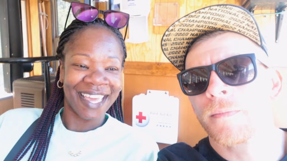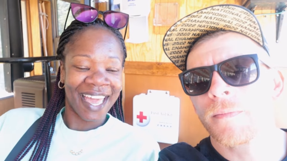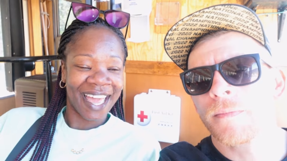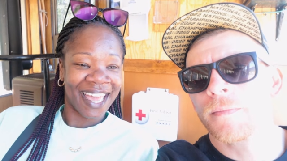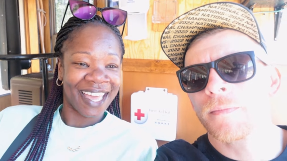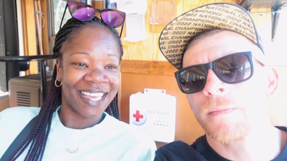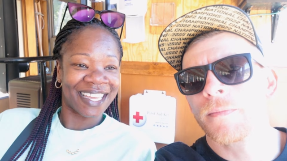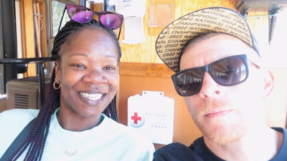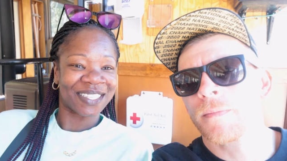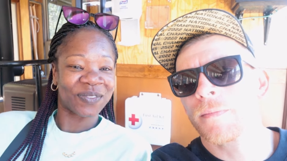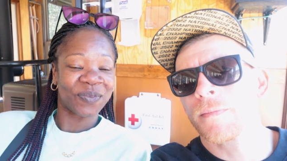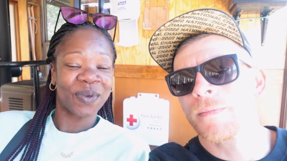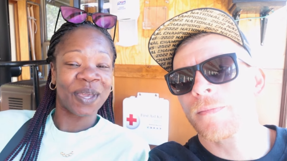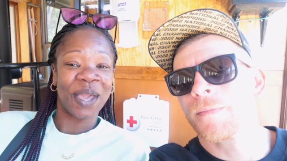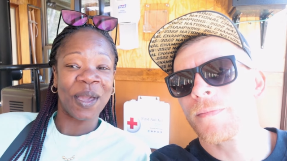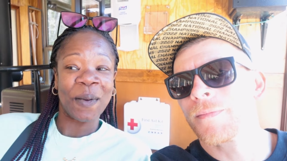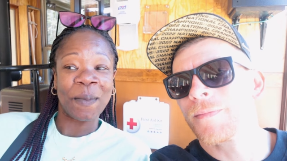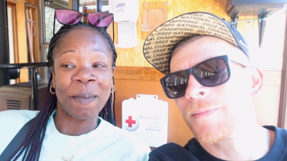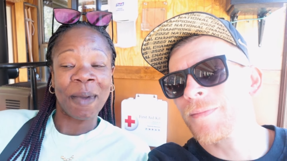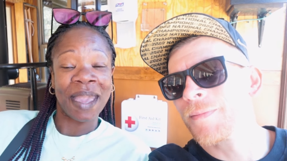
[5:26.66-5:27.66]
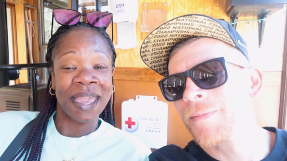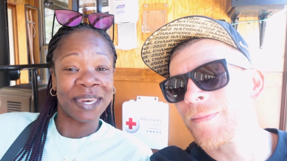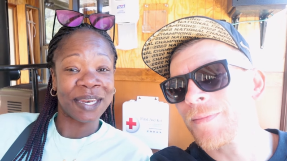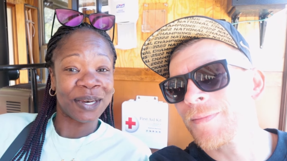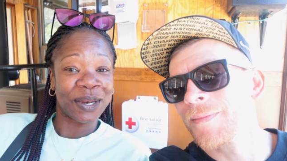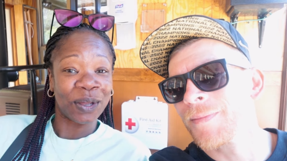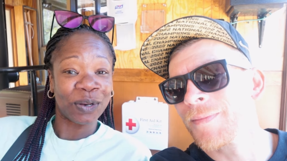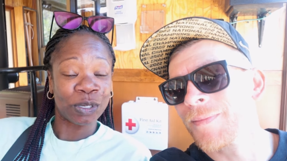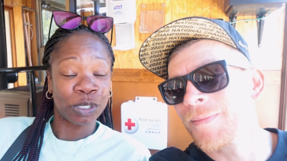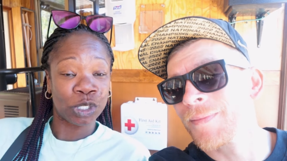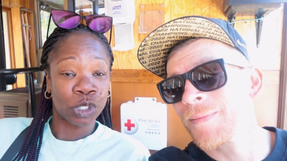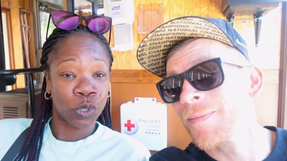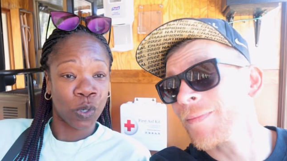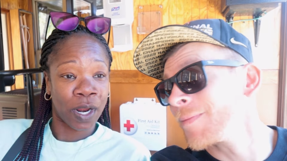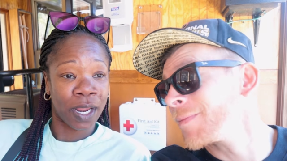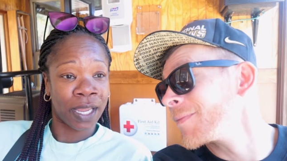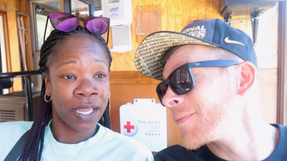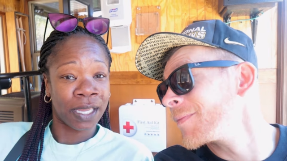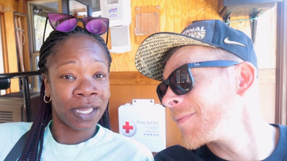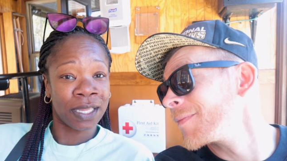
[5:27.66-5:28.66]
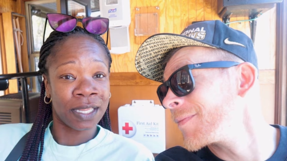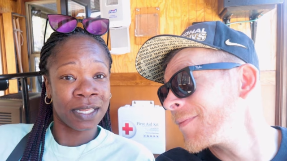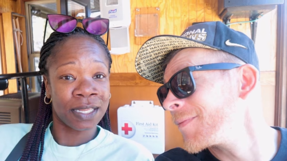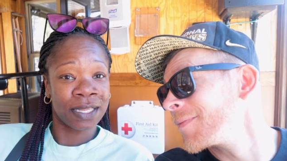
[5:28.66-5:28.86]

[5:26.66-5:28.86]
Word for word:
Speaker 1: Guys, we have made it on the train.